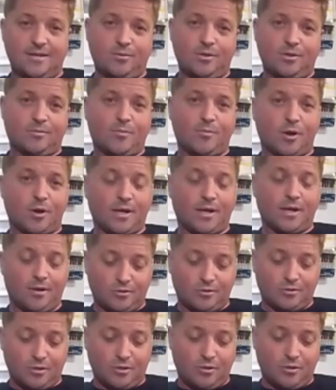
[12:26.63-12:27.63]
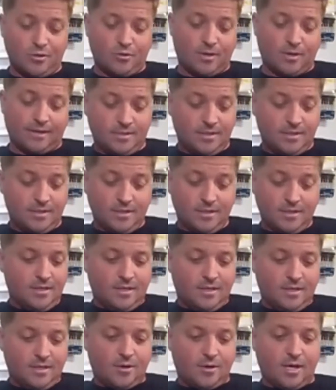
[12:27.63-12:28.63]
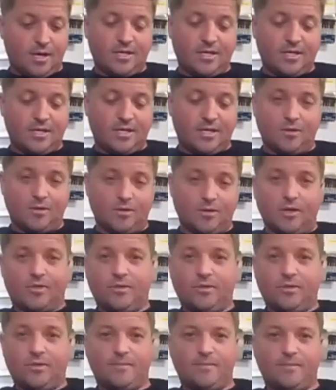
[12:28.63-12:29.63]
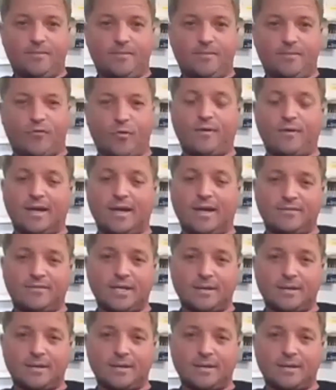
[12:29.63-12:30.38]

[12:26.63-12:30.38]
looking at data with Mark Ingersoll, who I deal with